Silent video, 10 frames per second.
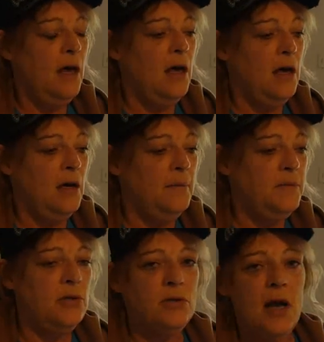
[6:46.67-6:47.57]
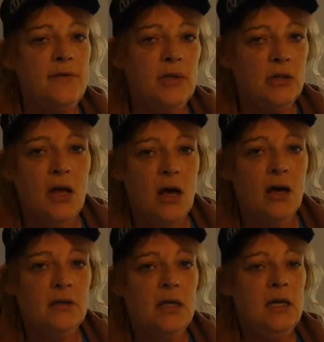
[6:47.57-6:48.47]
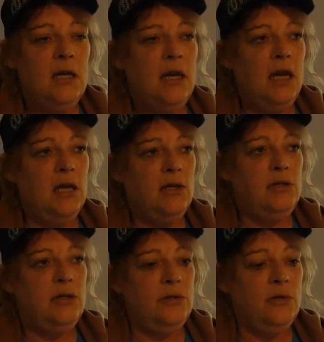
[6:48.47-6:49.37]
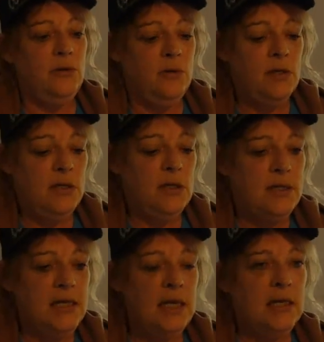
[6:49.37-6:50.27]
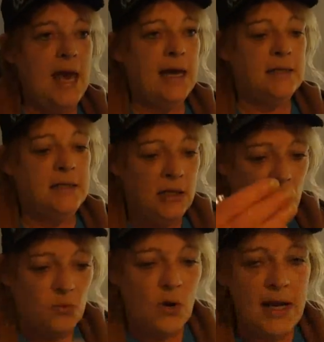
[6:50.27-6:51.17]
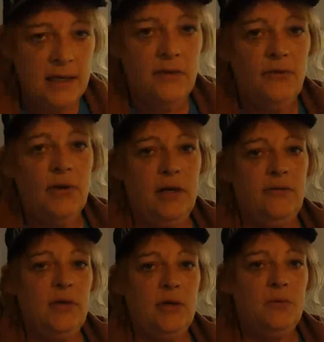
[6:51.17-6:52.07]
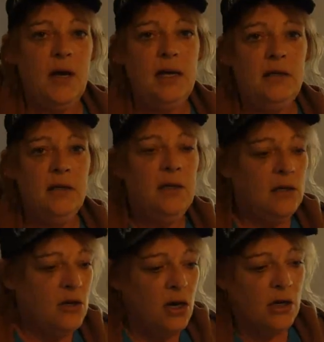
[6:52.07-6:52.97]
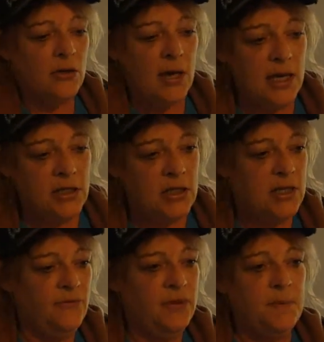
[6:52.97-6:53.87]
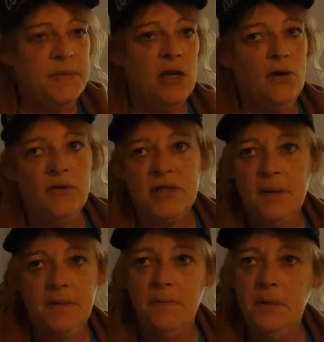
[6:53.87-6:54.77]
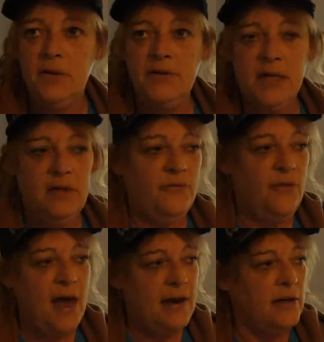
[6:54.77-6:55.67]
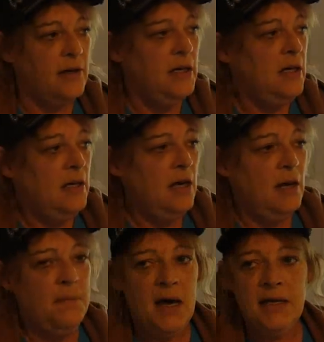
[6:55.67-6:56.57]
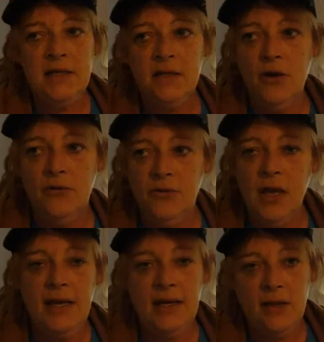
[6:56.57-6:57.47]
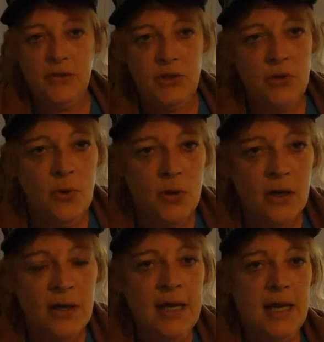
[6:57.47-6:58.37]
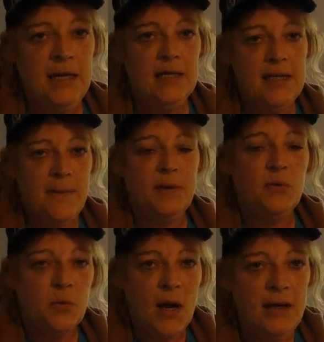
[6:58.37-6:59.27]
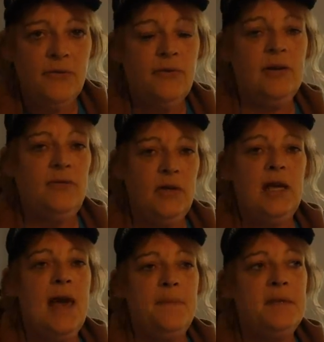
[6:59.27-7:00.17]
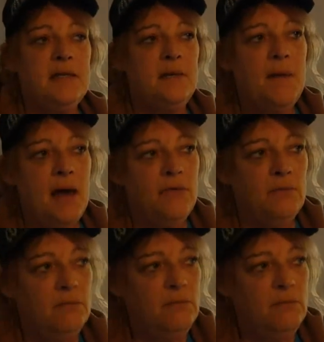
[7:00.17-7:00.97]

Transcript: um, you're driving along and you see an accident right in front of you, right? Car crashes, it flips over, something bolts into fire, a bodies go flying out the door, and it's happened right in front of you, and it happens in about